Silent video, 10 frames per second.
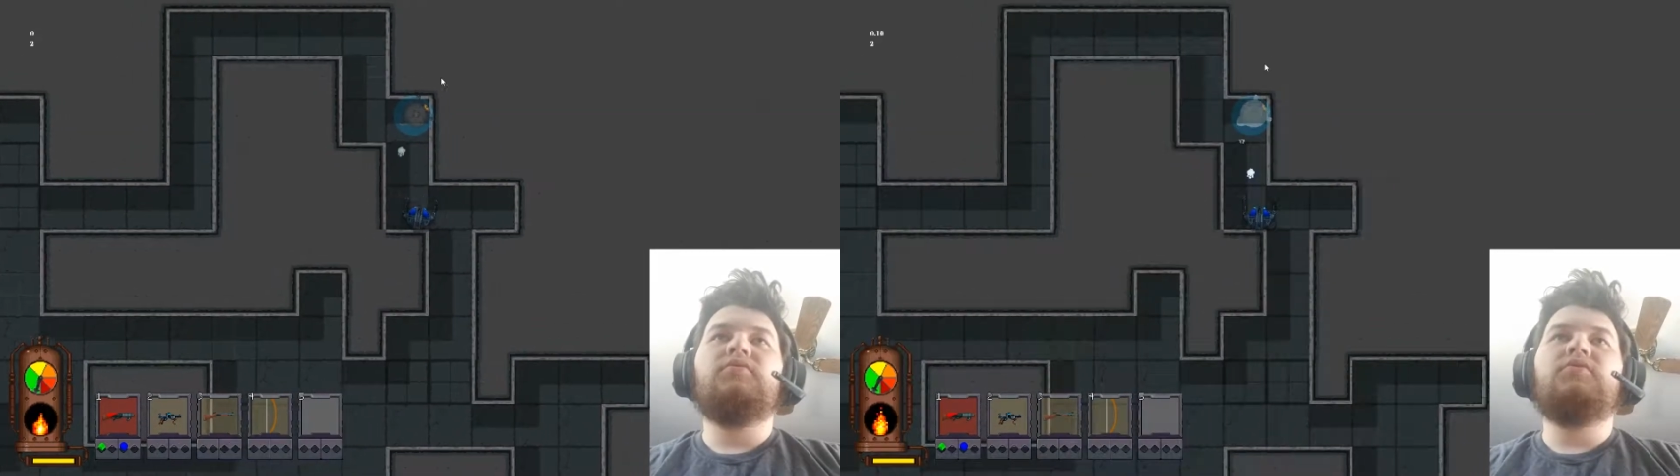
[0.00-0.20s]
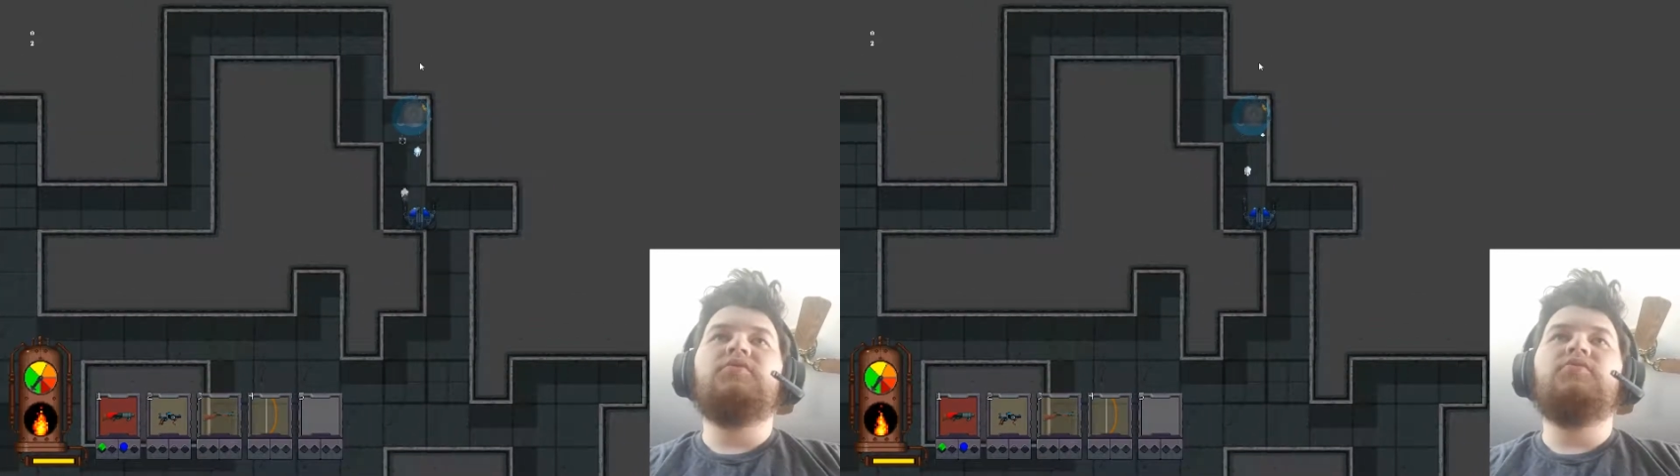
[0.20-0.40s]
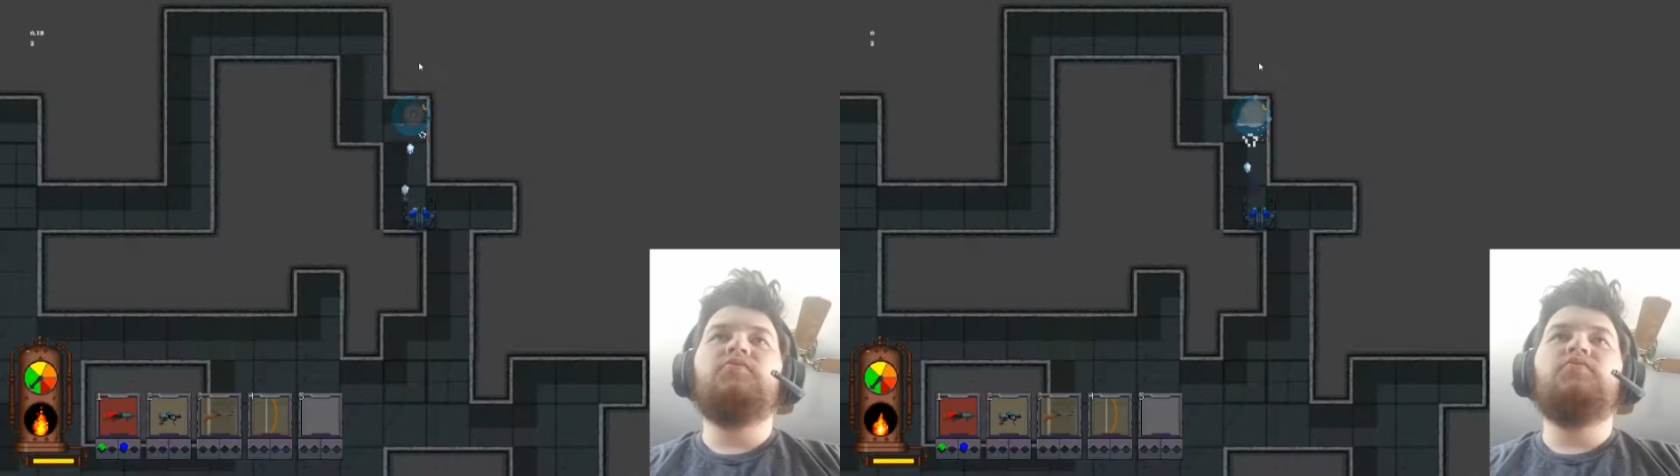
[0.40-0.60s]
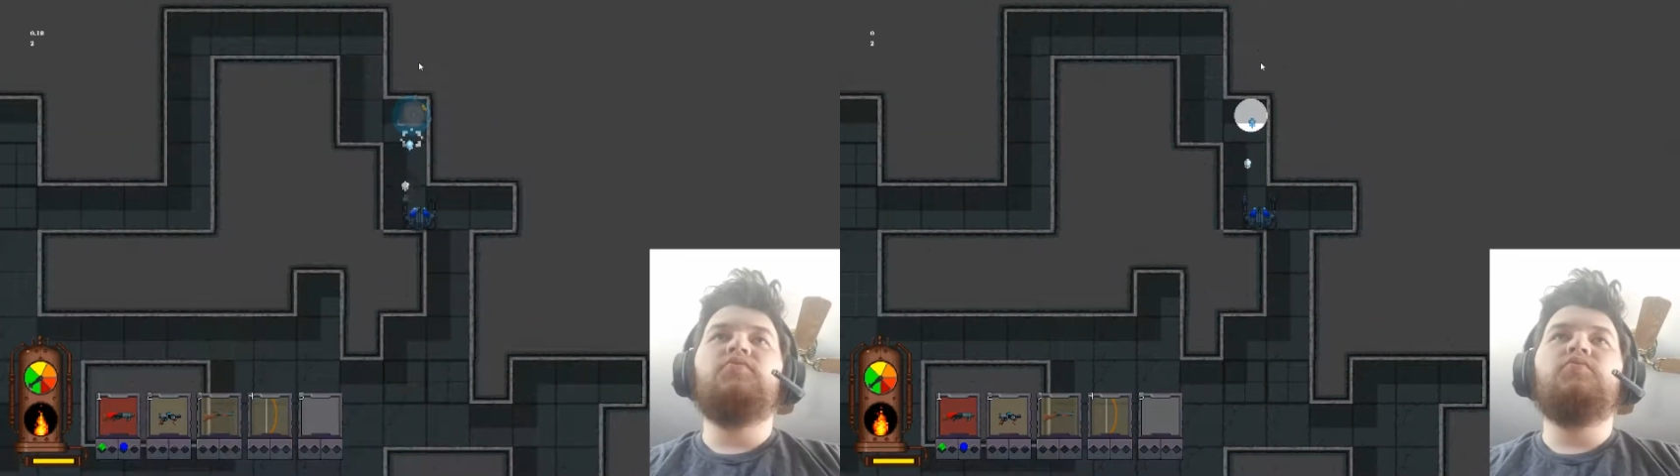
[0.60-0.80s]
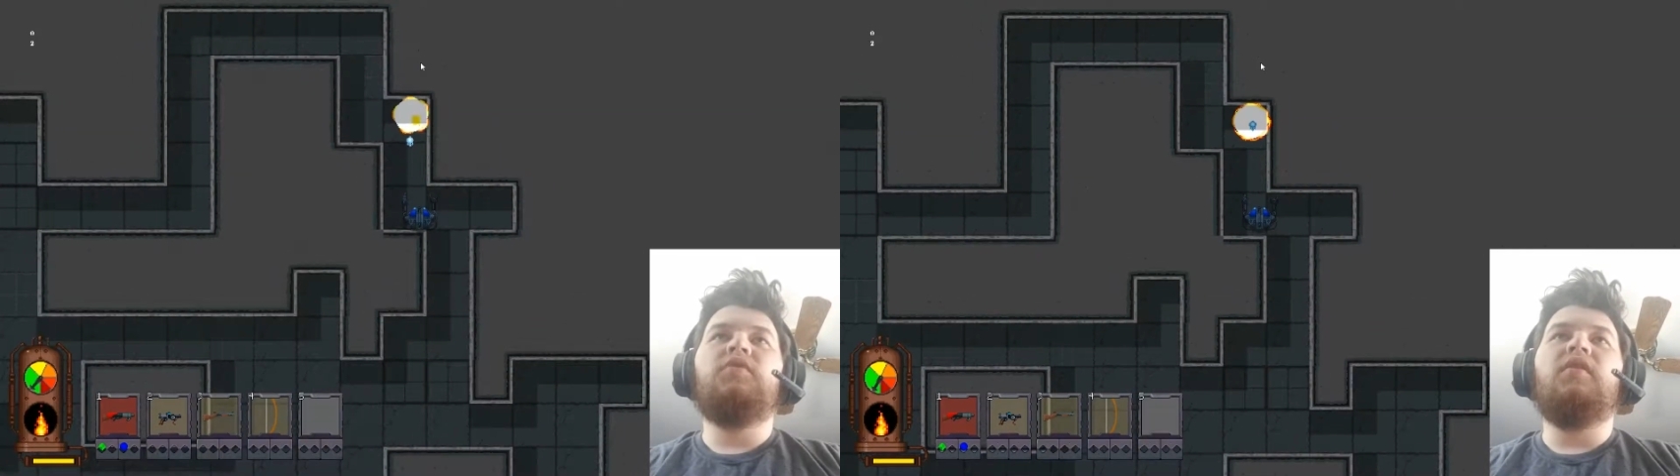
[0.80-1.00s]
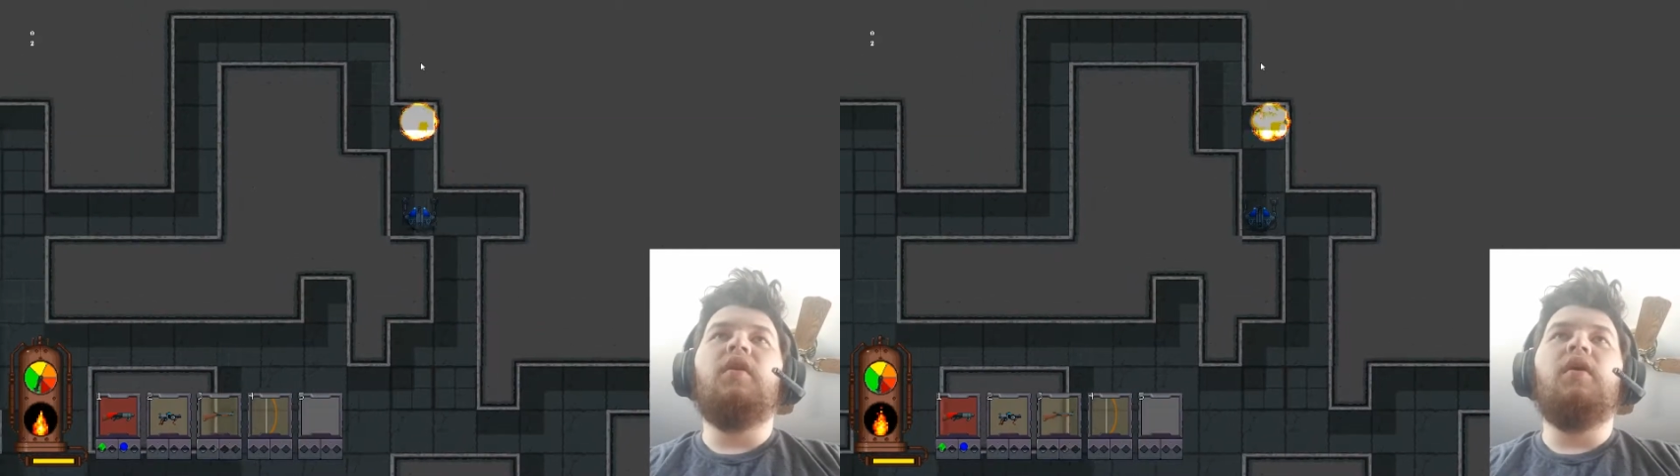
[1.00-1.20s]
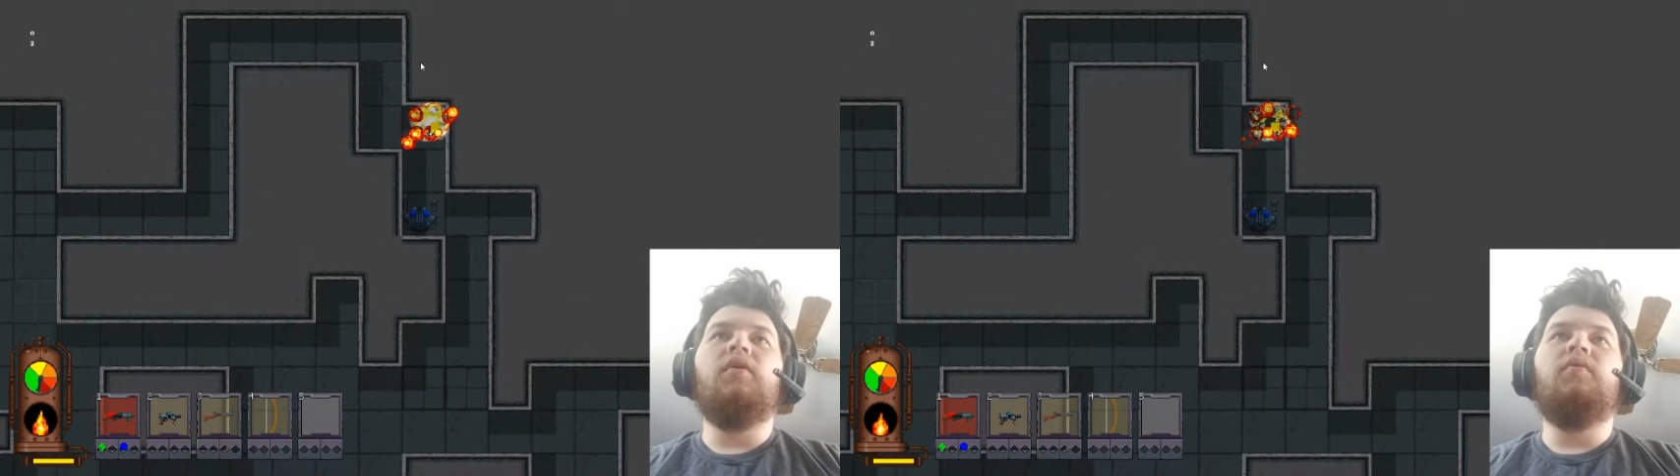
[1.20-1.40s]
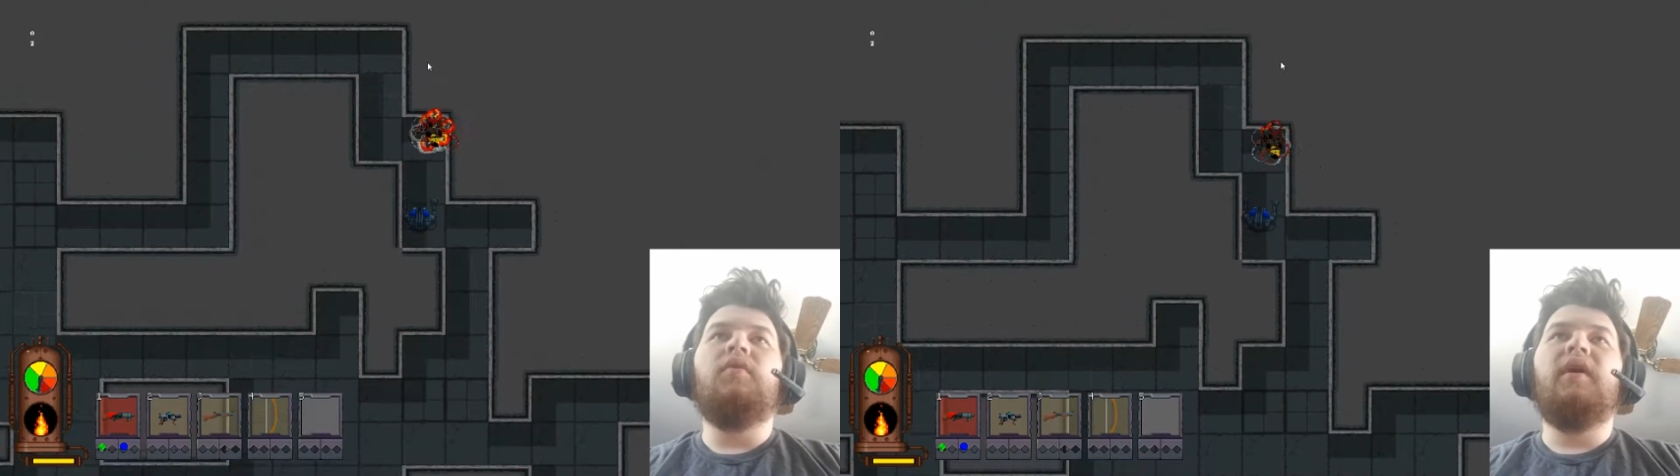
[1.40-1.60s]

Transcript: low.